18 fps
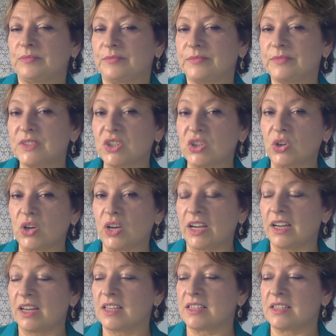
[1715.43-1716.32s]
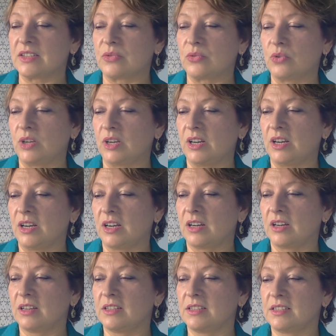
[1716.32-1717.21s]
So I ask, where
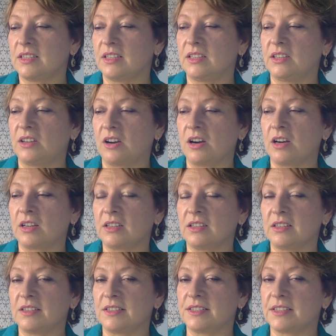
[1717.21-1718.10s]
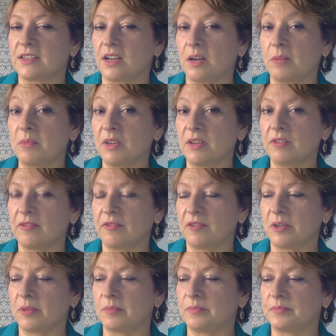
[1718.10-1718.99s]
is the darkness coming
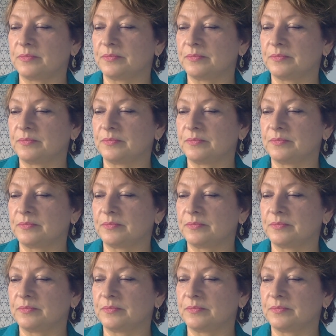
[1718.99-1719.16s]
from?